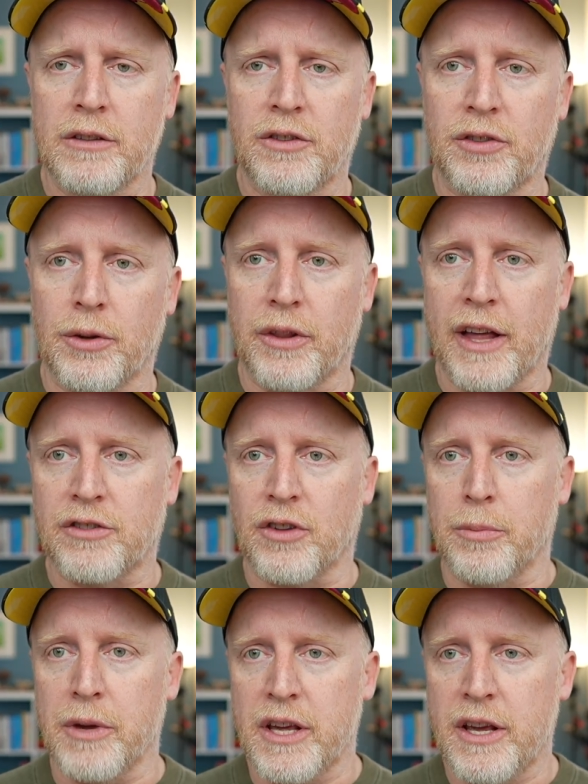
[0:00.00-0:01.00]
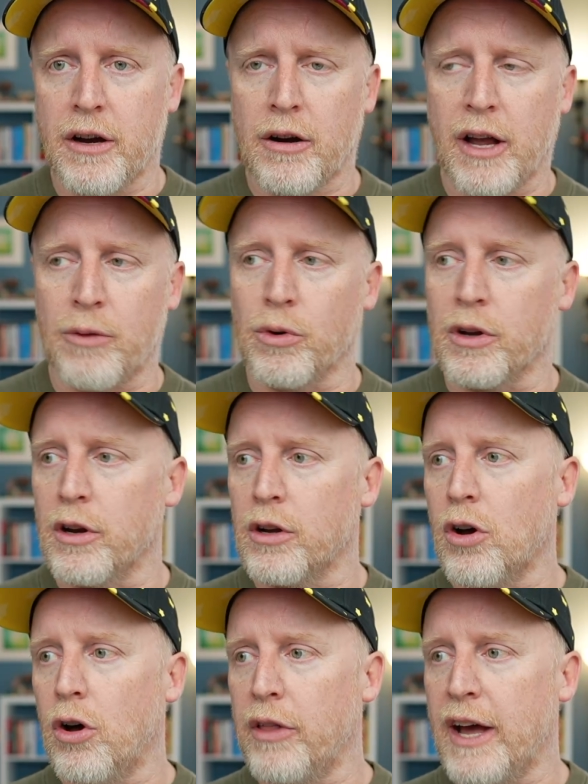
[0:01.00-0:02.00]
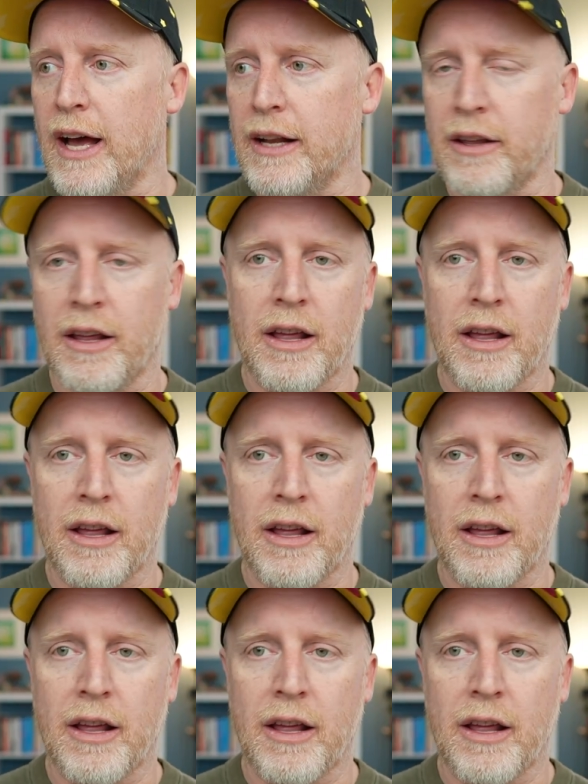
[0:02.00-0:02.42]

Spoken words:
So that's going to be here, and we're going to call that